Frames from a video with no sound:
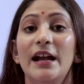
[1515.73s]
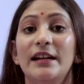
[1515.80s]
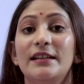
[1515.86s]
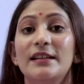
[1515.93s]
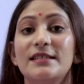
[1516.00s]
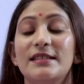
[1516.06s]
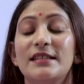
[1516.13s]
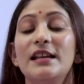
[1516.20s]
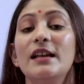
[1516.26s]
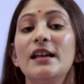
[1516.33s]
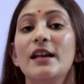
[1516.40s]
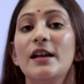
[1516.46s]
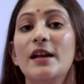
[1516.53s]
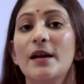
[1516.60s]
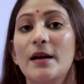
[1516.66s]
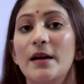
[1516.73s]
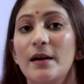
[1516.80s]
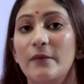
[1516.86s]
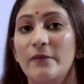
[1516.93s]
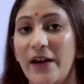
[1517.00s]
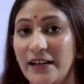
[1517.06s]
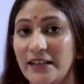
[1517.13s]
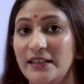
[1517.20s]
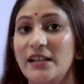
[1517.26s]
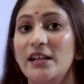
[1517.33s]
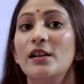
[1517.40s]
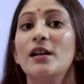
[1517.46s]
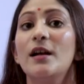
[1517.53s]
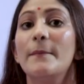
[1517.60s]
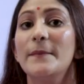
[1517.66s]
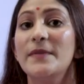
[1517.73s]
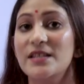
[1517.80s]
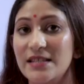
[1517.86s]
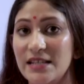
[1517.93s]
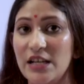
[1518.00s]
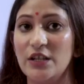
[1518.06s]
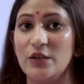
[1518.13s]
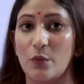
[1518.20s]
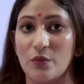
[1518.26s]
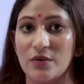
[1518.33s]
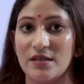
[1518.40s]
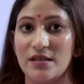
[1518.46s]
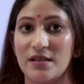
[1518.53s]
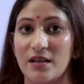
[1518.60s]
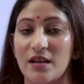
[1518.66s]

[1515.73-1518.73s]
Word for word: it is the vector mosquitoes.